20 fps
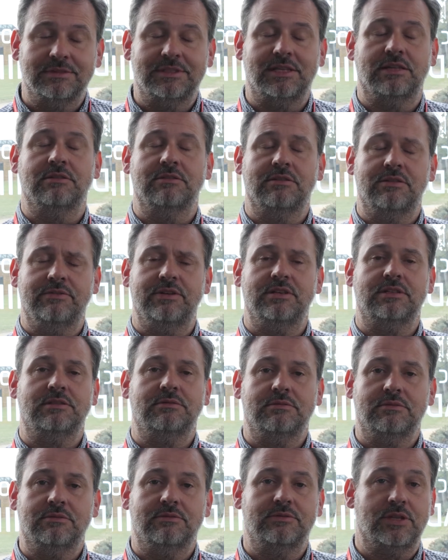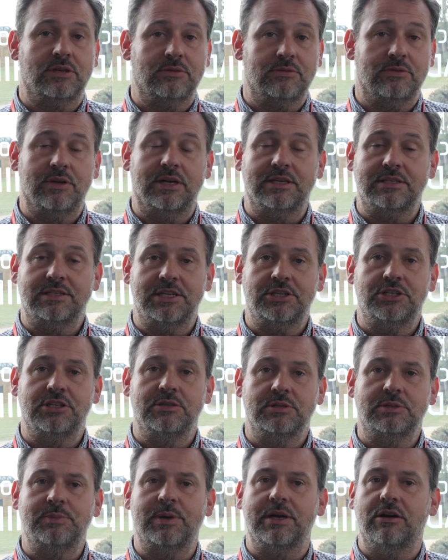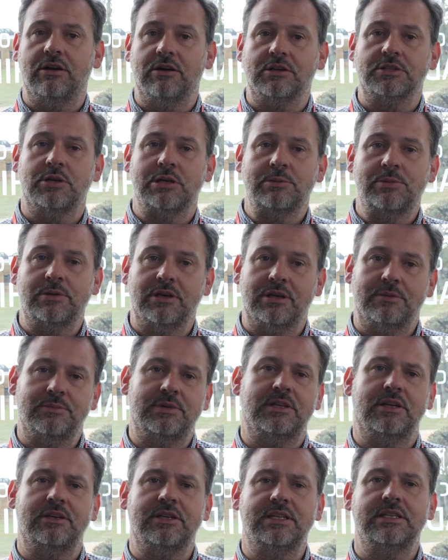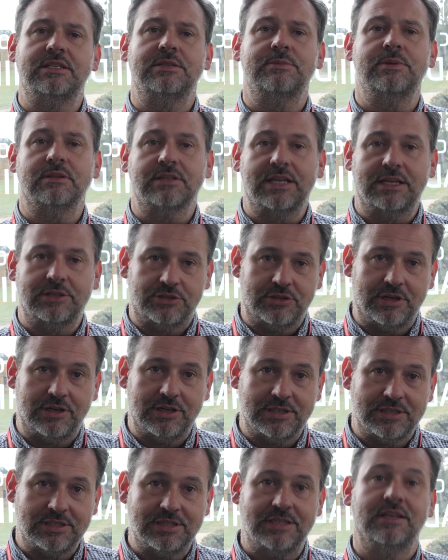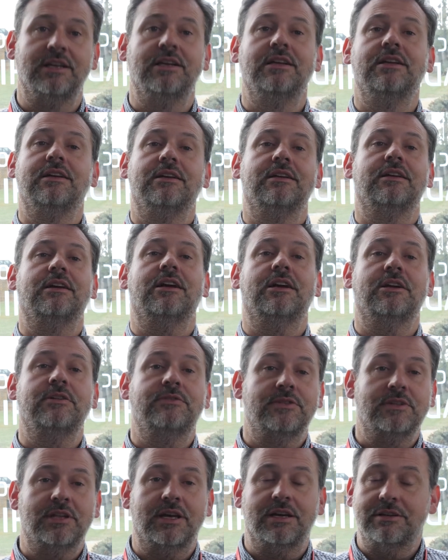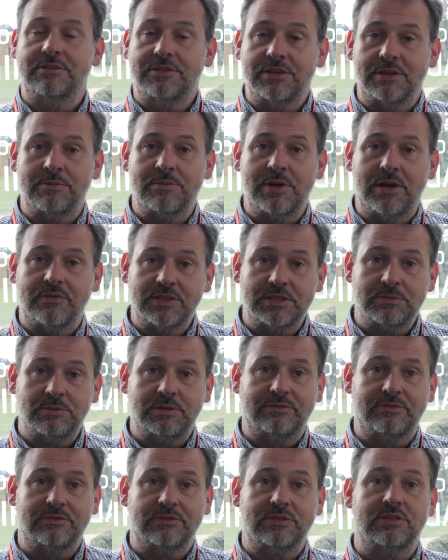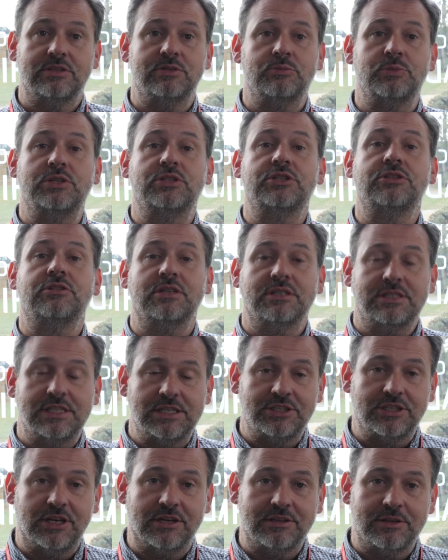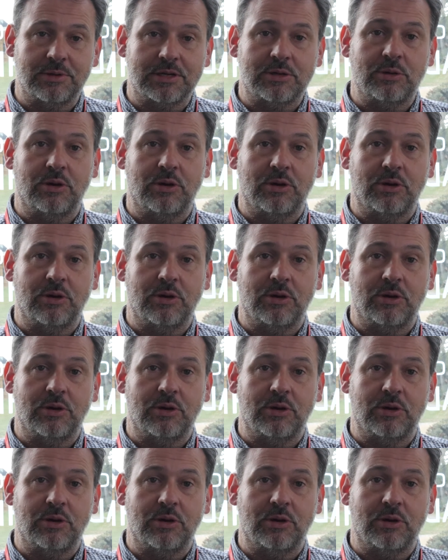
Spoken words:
So the first session was a bit hard to open up, you know, you need to build that trust. Over the months we trust each other, we're